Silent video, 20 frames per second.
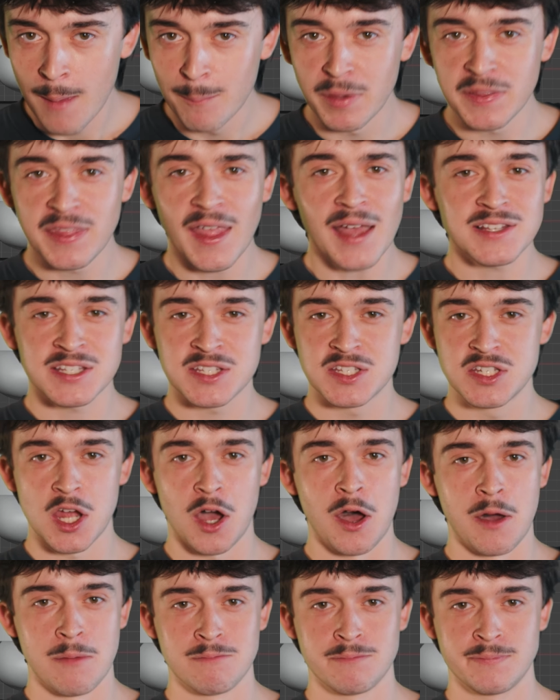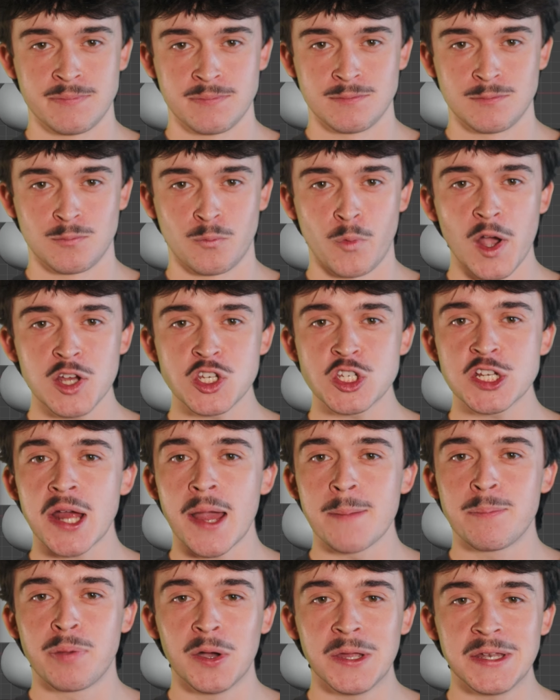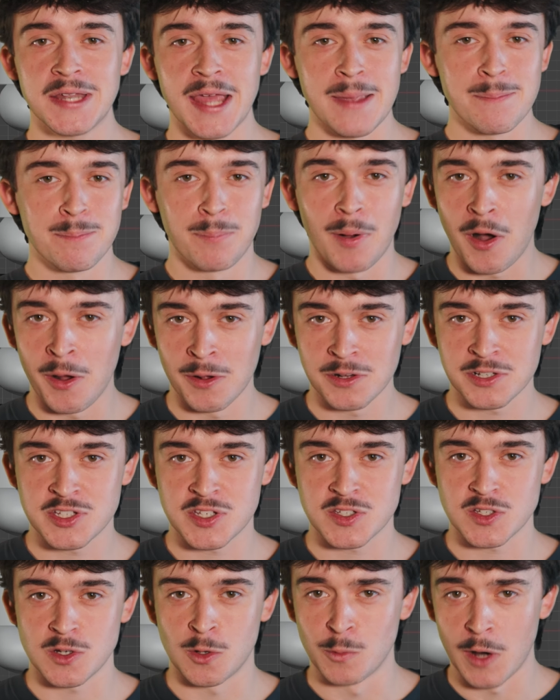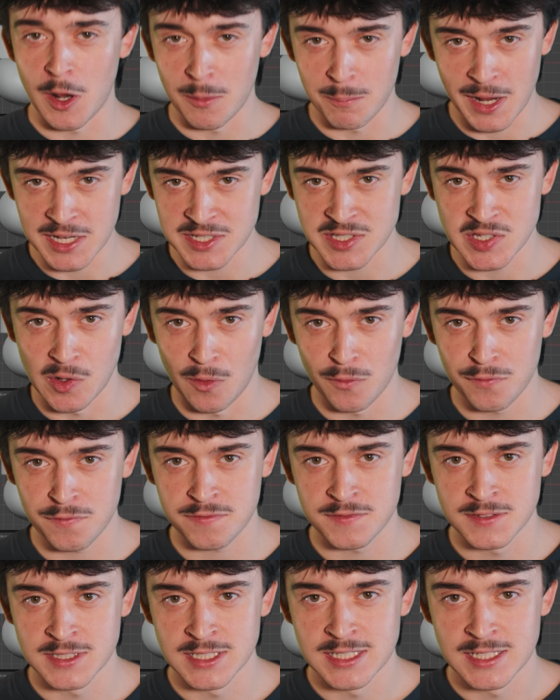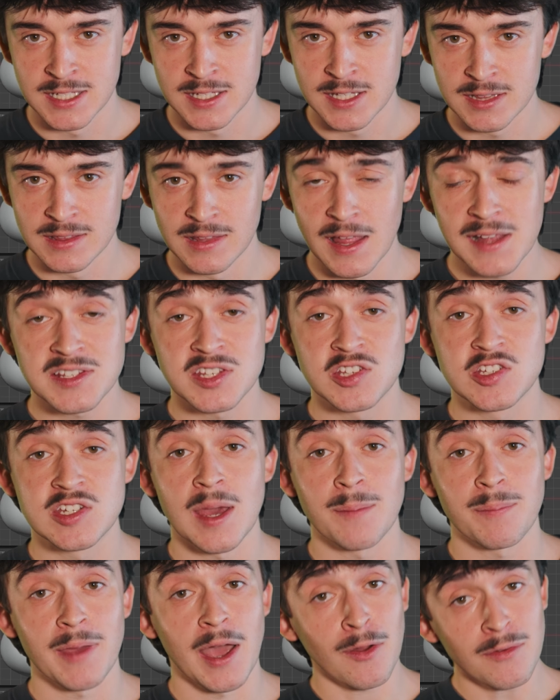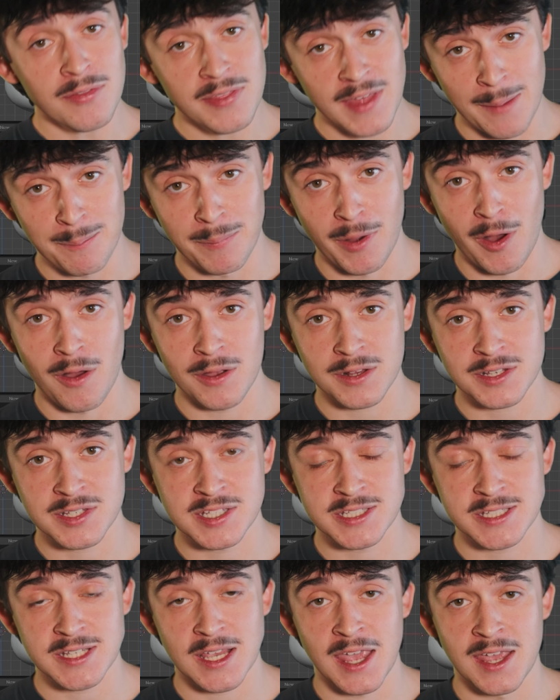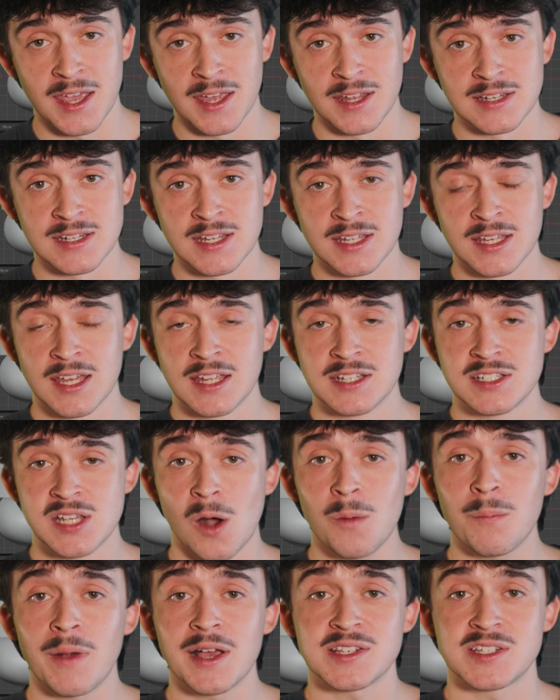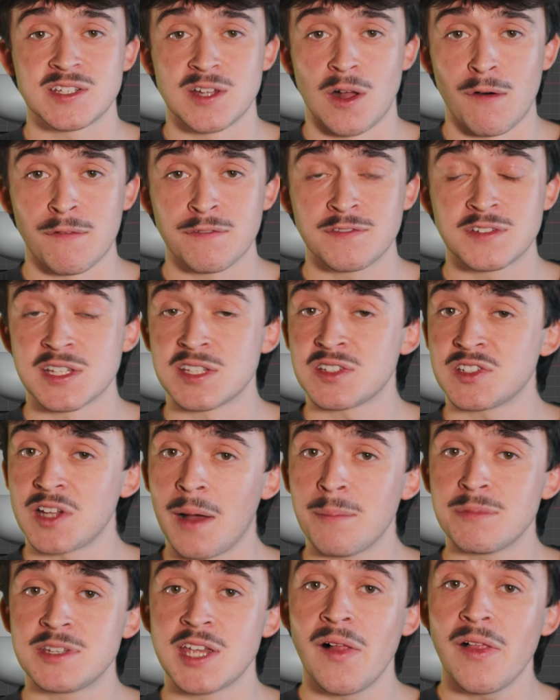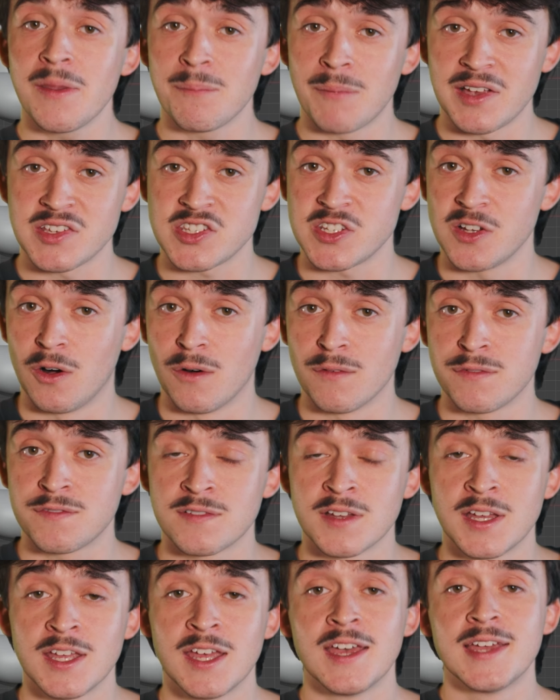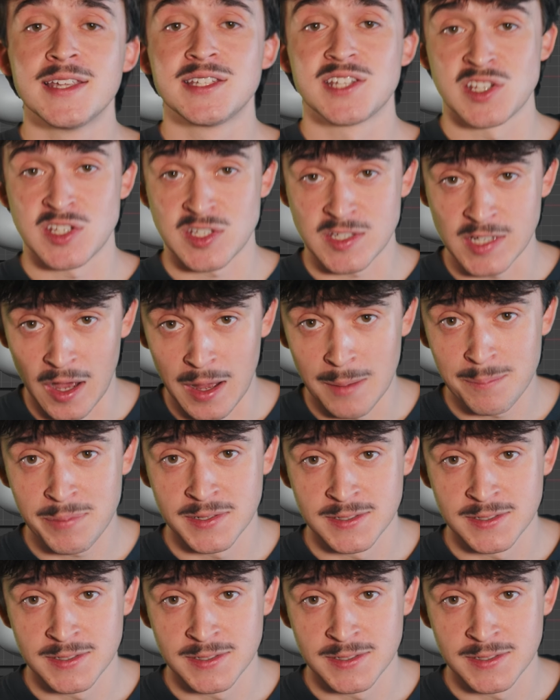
But that's dumb. Why should I put a box around myself? Let's step out of that box and tell myself to stop telling myself to stop.